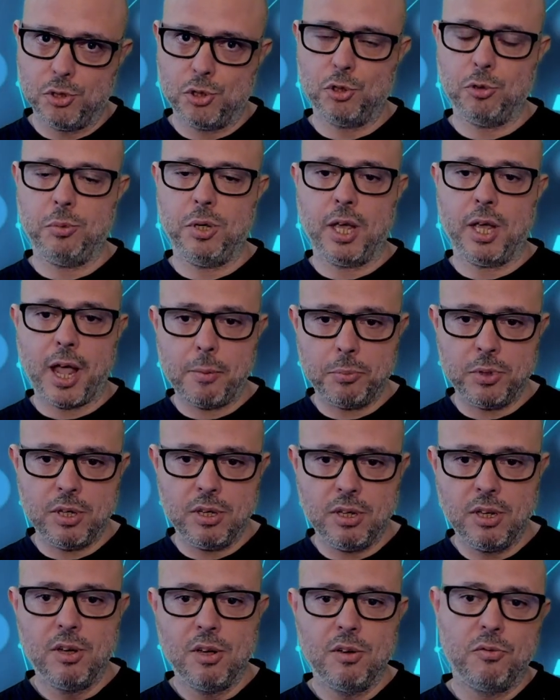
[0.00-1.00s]
You should be
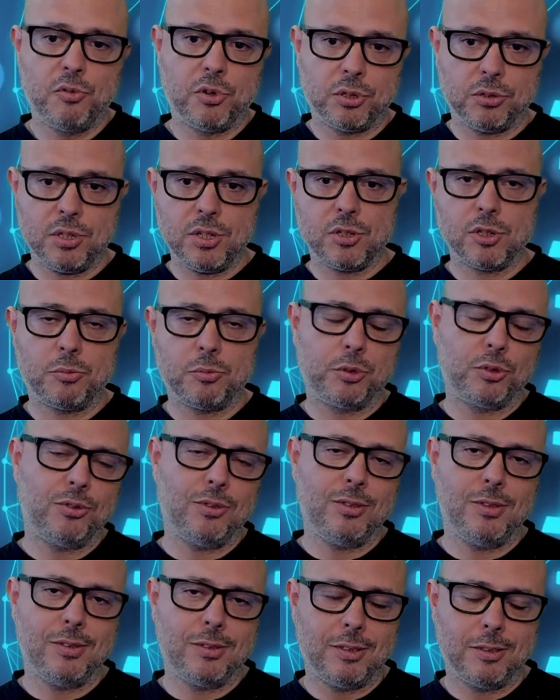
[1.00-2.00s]
happy for this
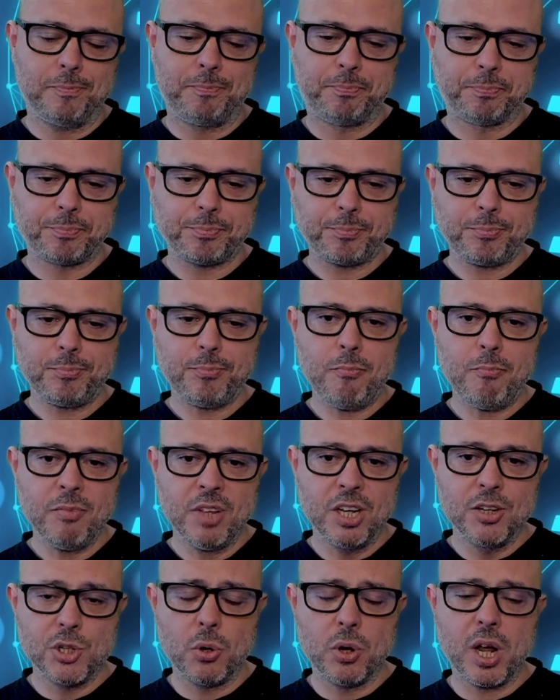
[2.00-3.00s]
opportunity.
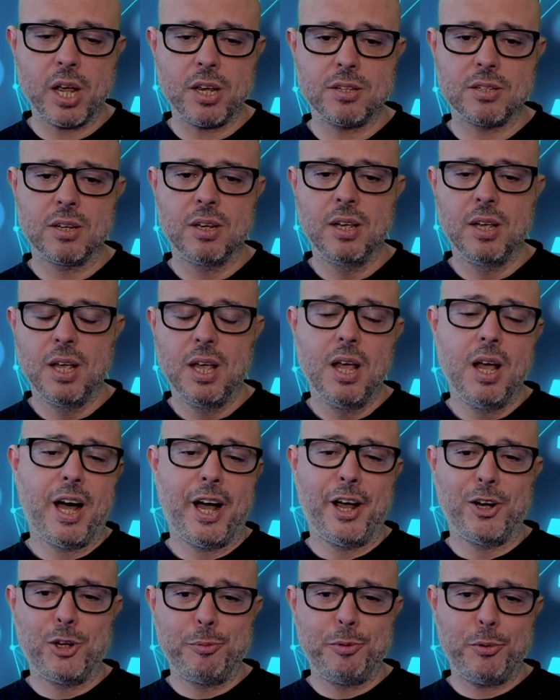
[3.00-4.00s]
So guys,
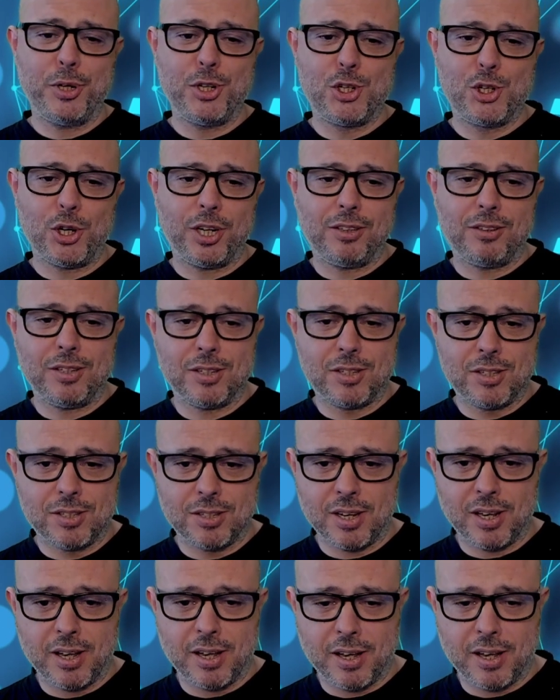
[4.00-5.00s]
I hope you enjoyed
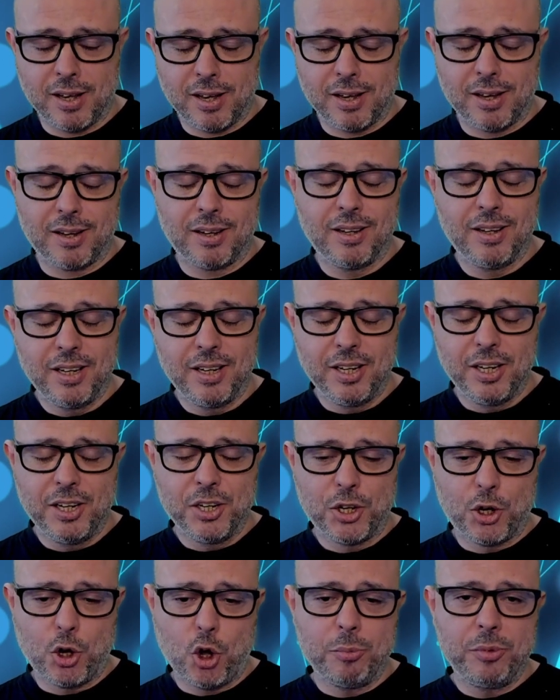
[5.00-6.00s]
this uh,
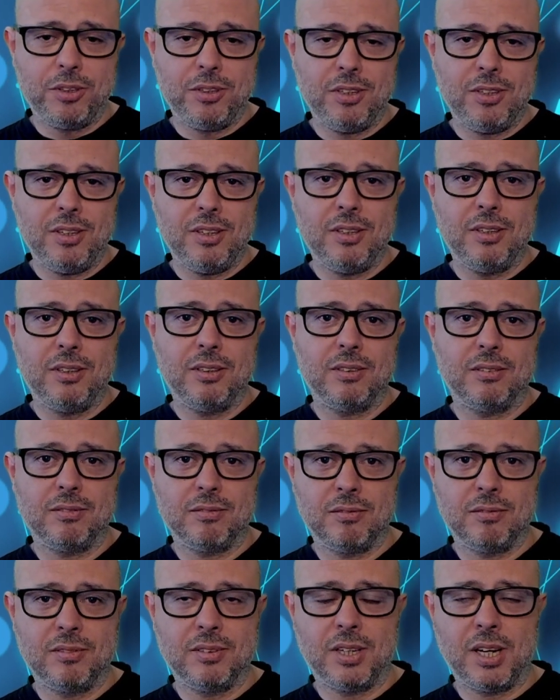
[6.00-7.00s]
comedy
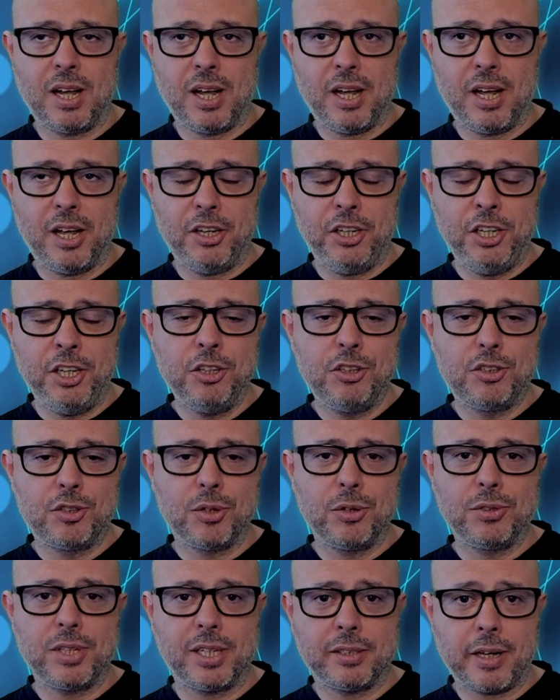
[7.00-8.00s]
uh,
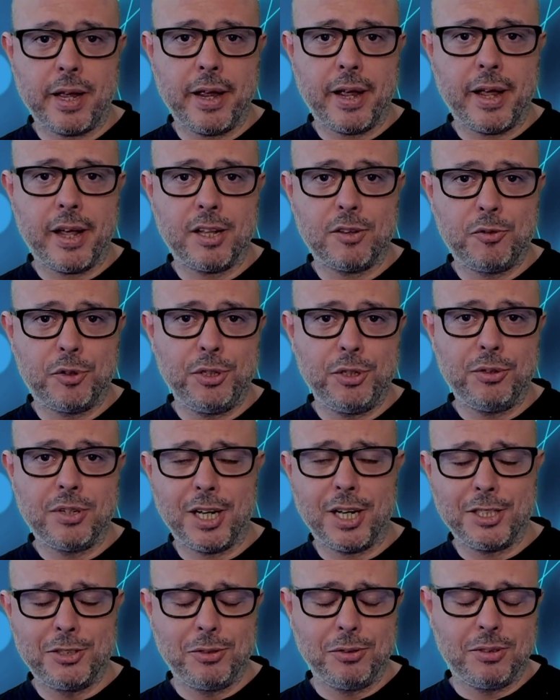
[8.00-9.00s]
intro that I had for you
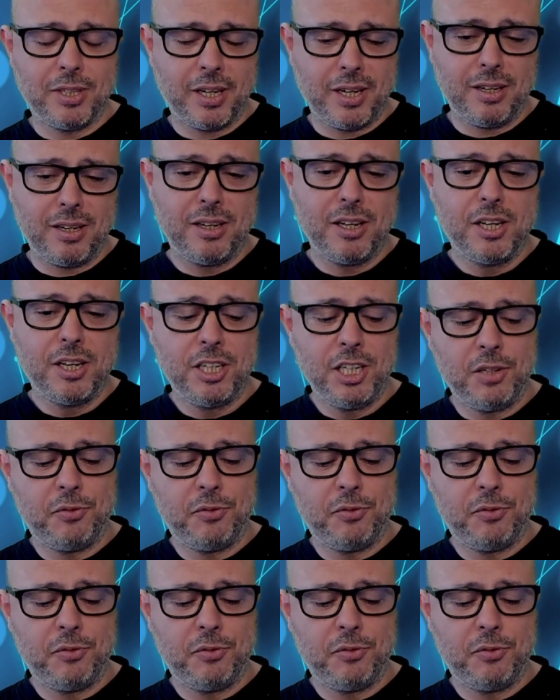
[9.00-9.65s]
guys today.